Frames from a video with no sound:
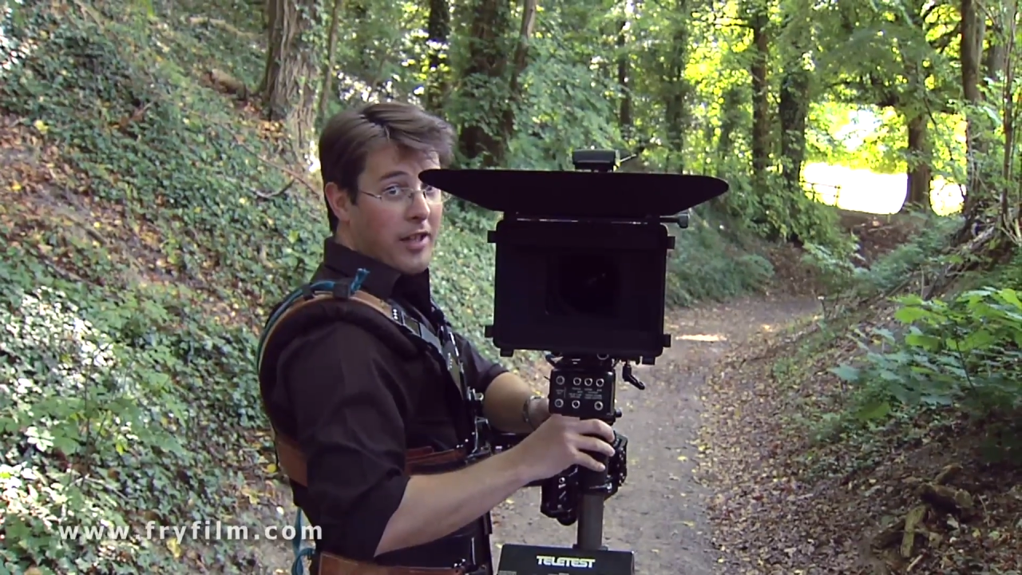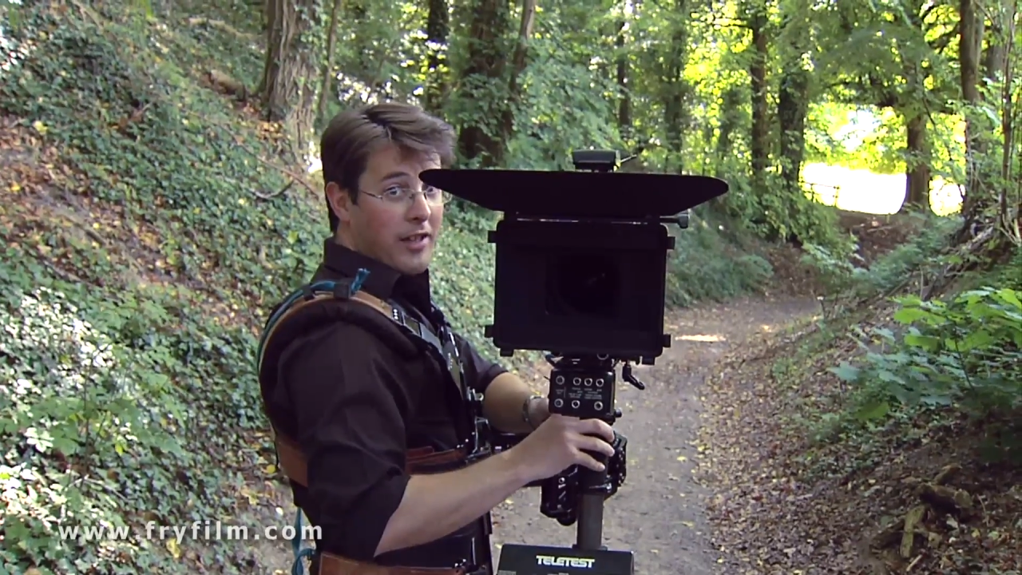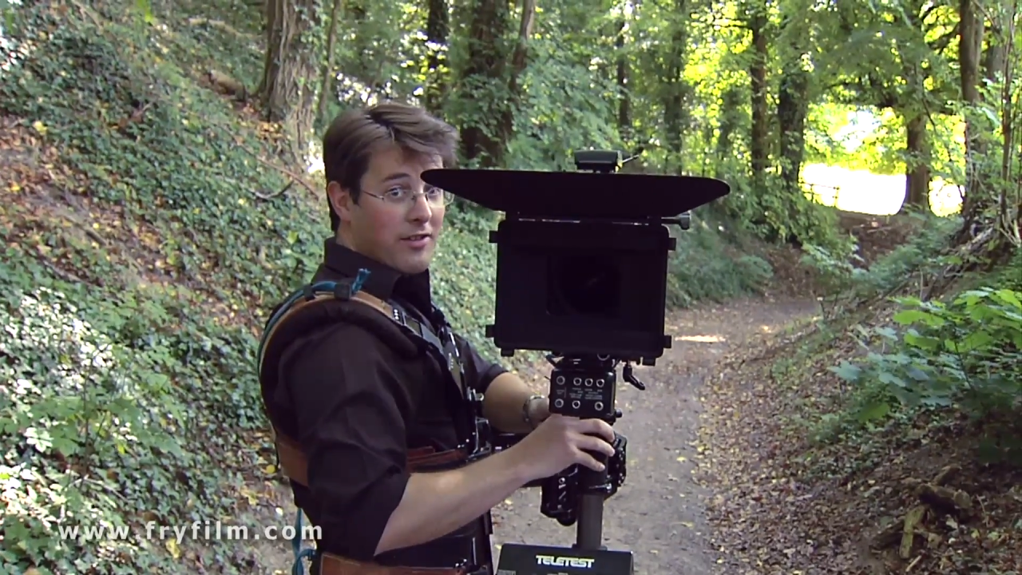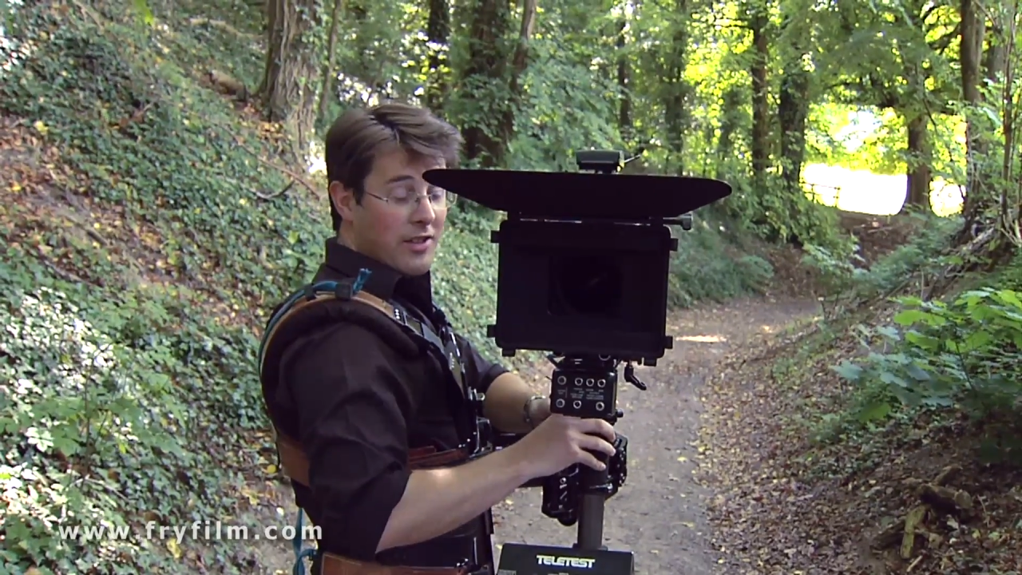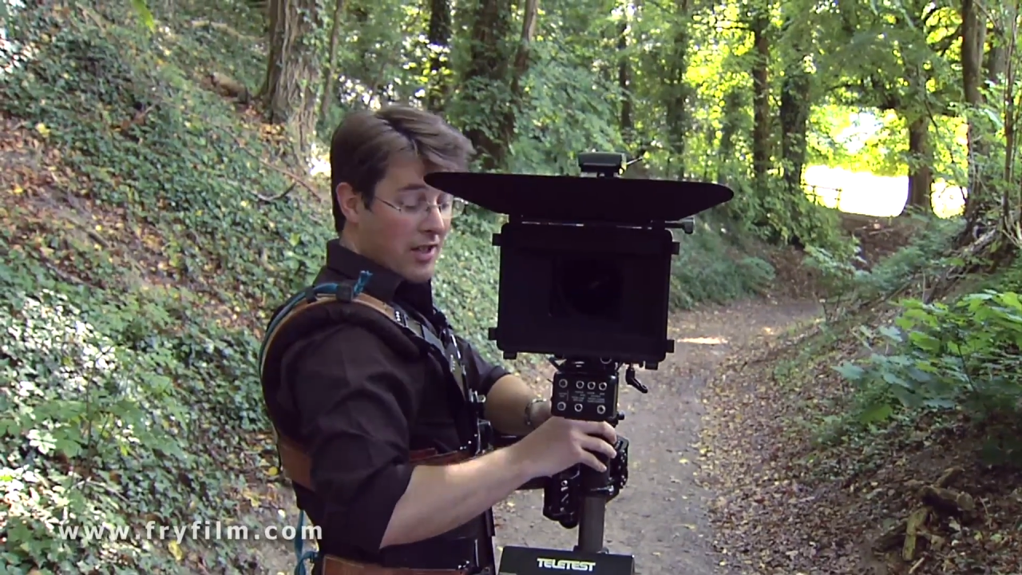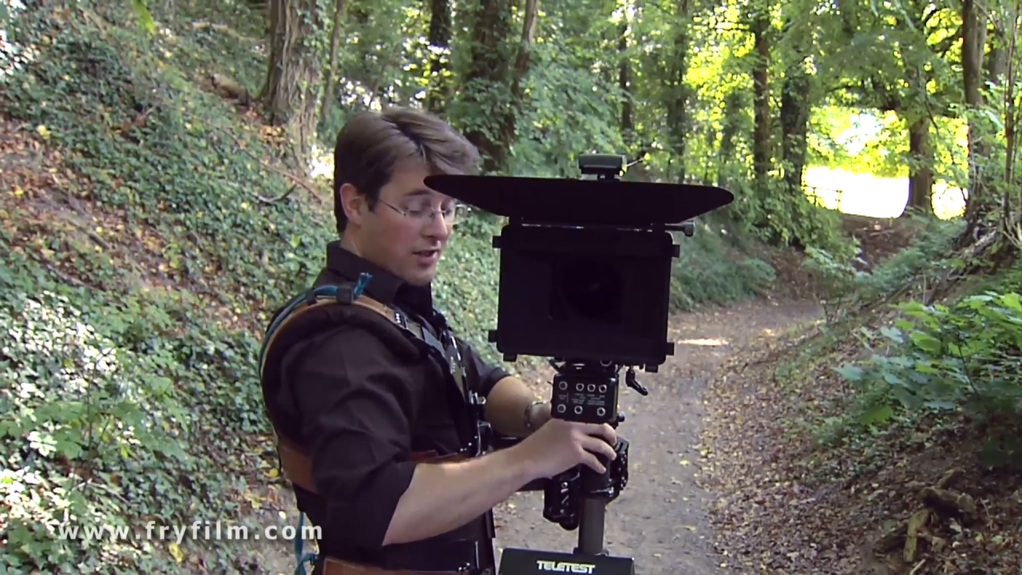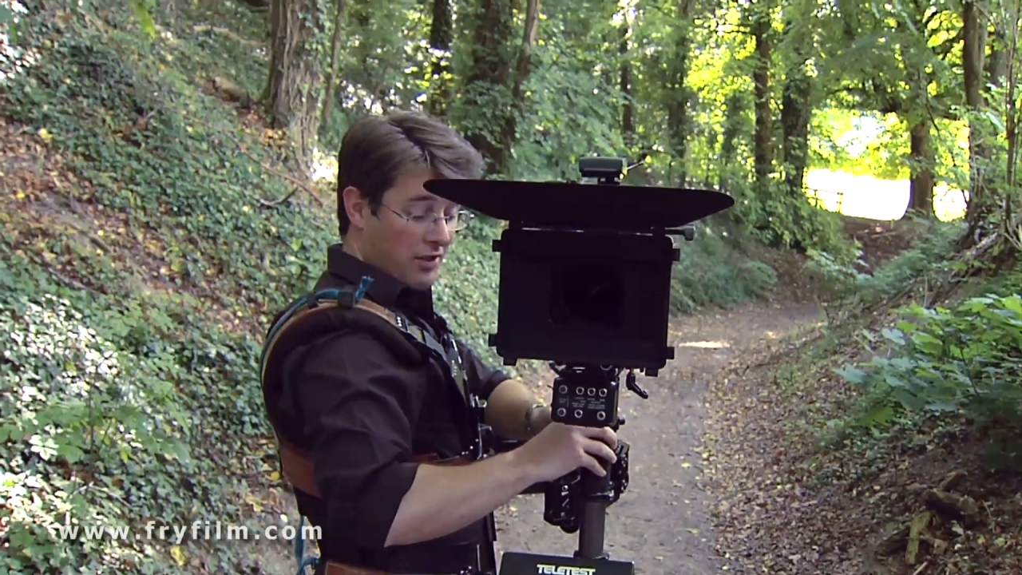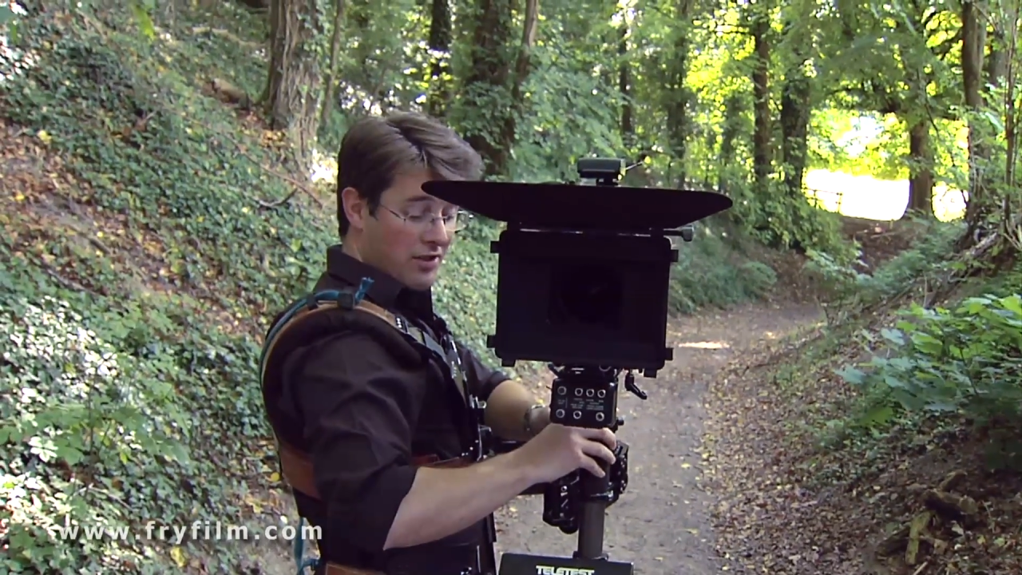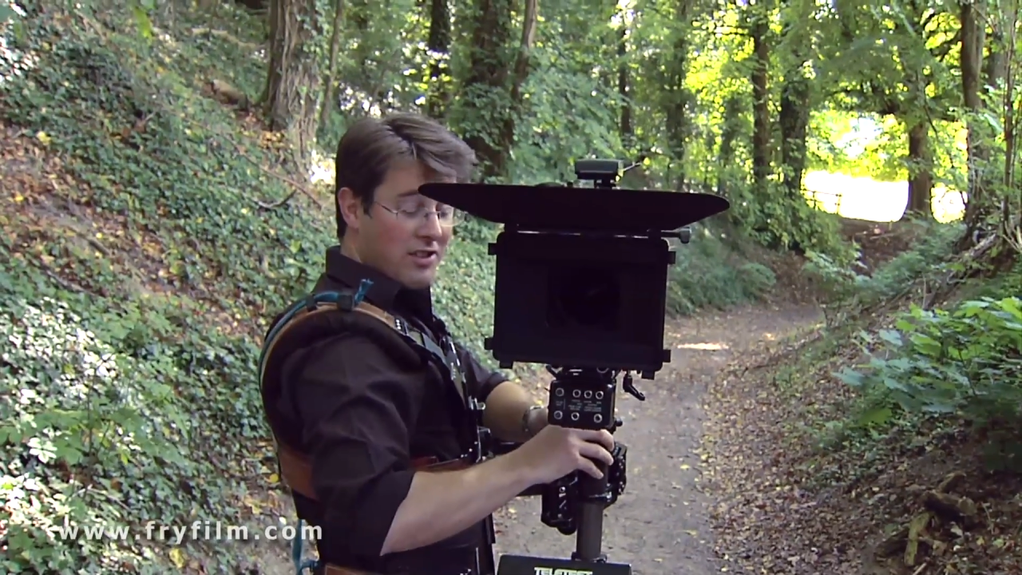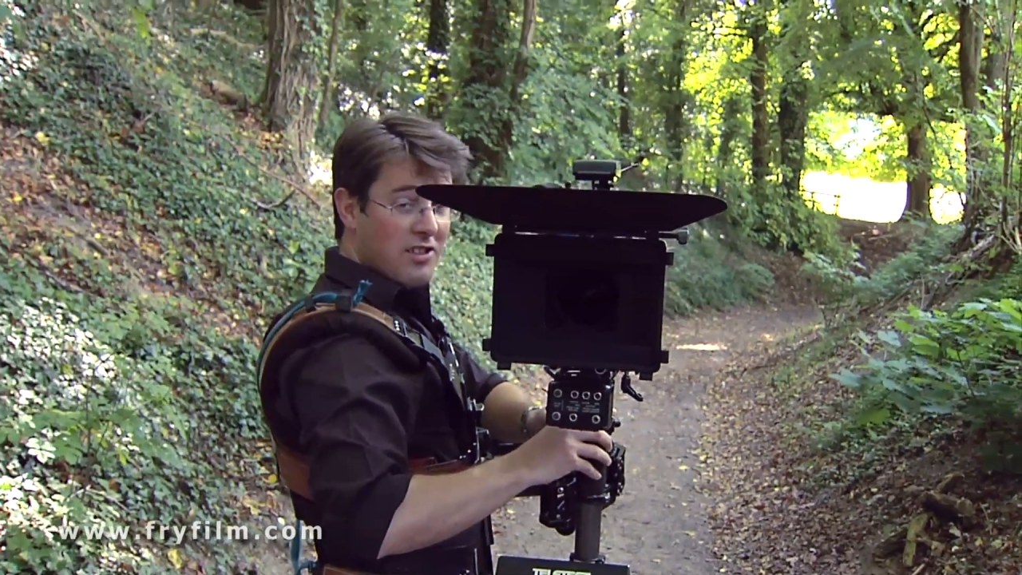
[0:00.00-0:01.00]
and
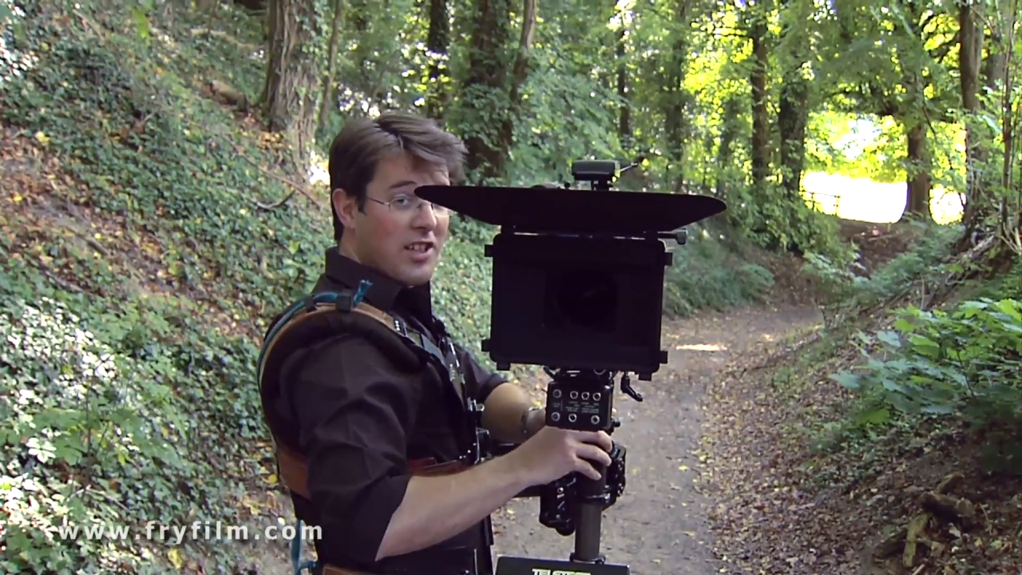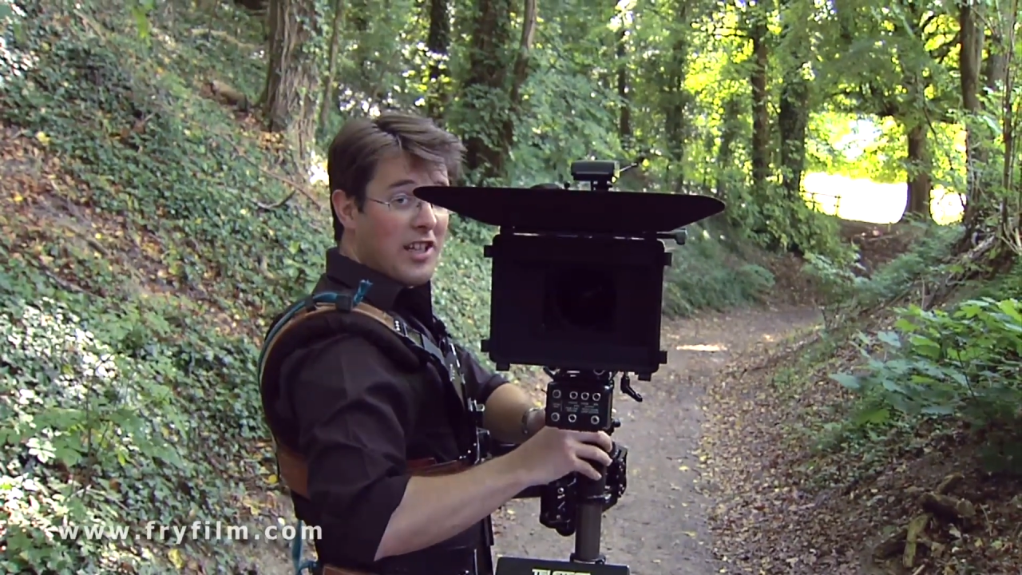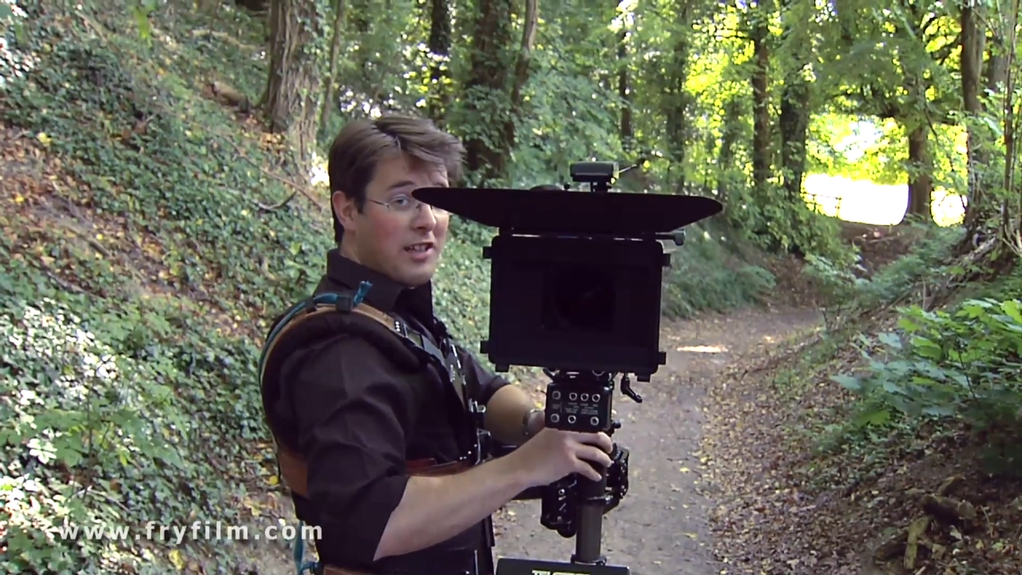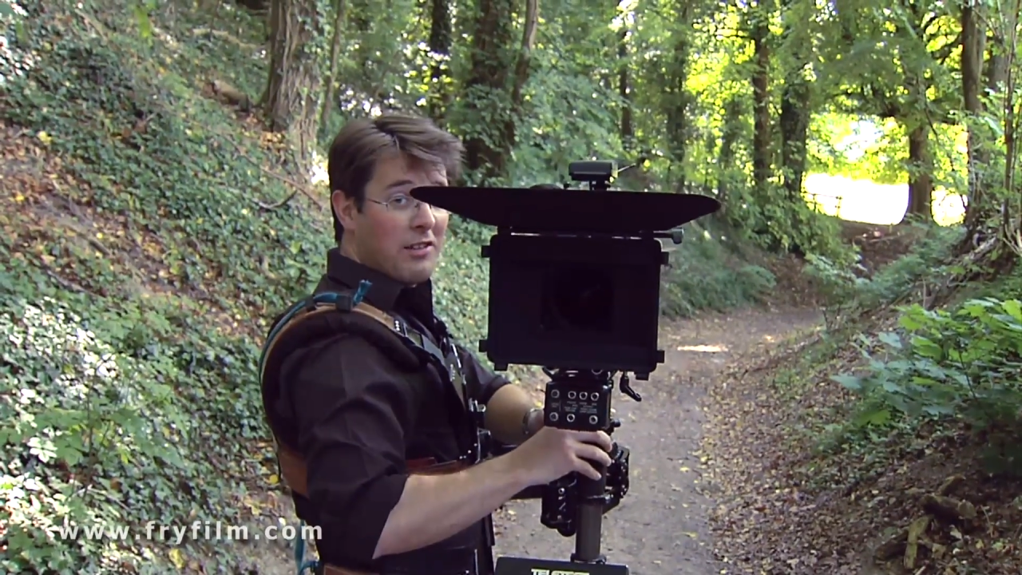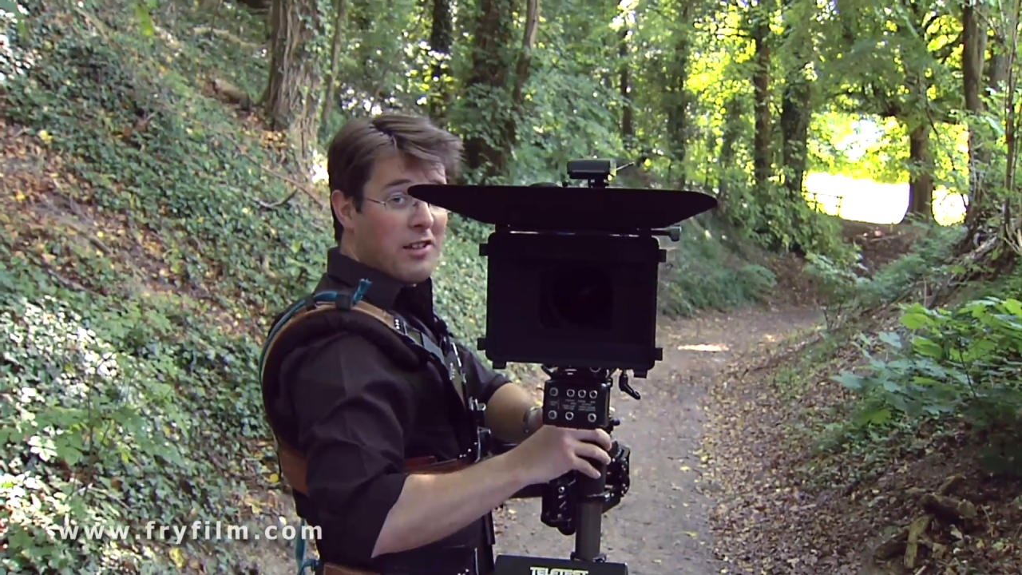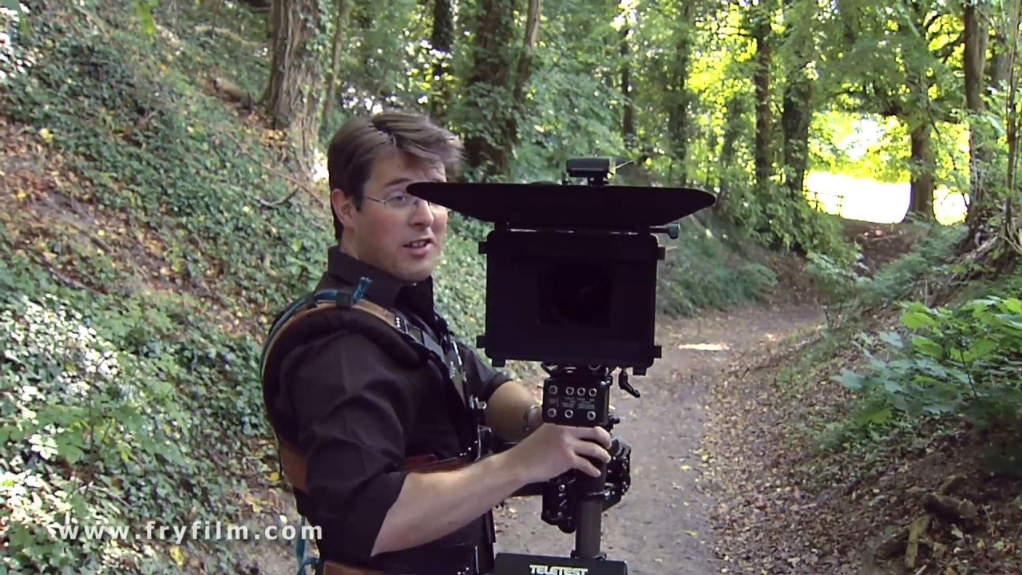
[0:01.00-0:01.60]
just to see